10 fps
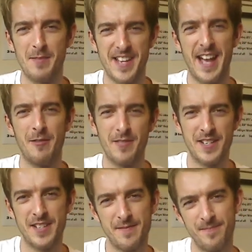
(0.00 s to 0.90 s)

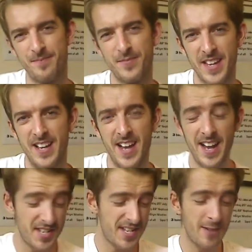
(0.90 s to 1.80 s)
sounds
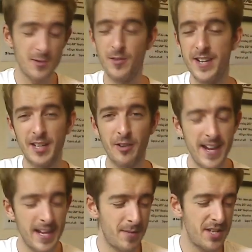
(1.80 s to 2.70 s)
and it sounds really
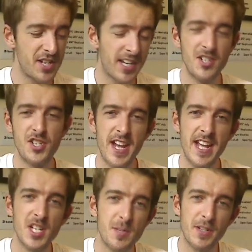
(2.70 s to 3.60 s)
great it means you can
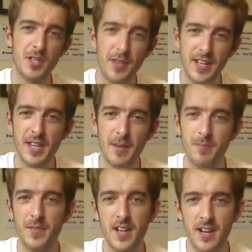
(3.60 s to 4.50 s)
change between
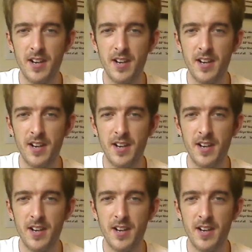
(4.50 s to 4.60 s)
them